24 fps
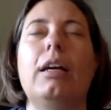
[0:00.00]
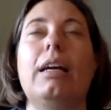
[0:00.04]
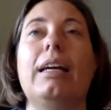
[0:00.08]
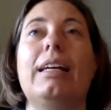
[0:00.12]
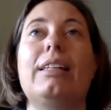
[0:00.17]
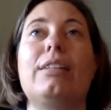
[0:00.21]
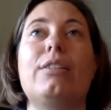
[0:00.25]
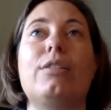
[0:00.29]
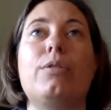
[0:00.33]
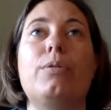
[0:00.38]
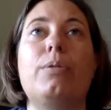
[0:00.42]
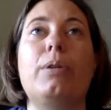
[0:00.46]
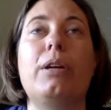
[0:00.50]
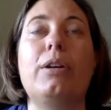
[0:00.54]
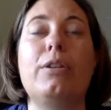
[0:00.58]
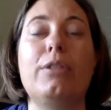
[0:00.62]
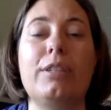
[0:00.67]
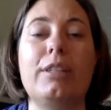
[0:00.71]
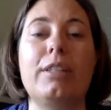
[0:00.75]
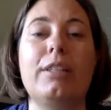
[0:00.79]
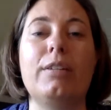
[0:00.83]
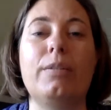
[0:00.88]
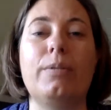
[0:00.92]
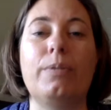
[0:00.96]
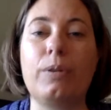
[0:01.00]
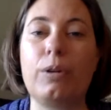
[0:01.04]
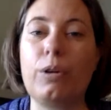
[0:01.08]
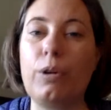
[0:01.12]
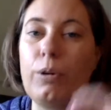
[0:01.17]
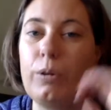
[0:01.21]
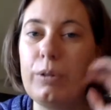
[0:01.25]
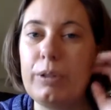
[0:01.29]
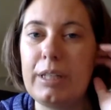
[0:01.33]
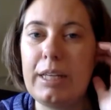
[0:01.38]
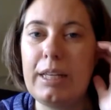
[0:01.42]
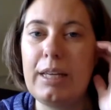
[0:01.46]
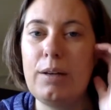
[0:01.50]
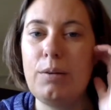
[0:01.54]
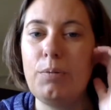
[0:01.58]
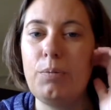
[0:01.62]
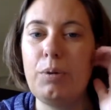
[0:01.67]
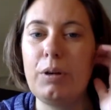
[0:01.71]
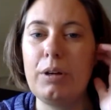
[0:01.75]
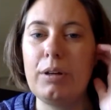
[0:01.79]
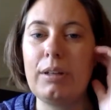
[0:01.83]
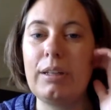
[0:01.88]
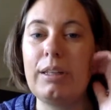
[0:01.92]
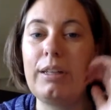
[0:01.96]
And so here's the difficulty and
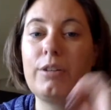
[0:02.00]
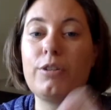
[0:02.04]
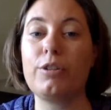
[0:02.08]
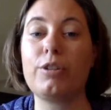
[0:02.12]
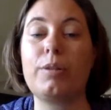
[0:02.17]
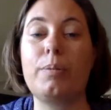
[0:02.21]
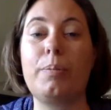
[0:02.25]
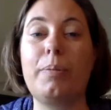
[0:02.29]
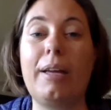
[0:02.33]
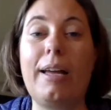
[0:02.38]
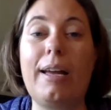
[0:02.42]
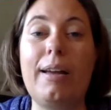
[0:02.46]
where leadership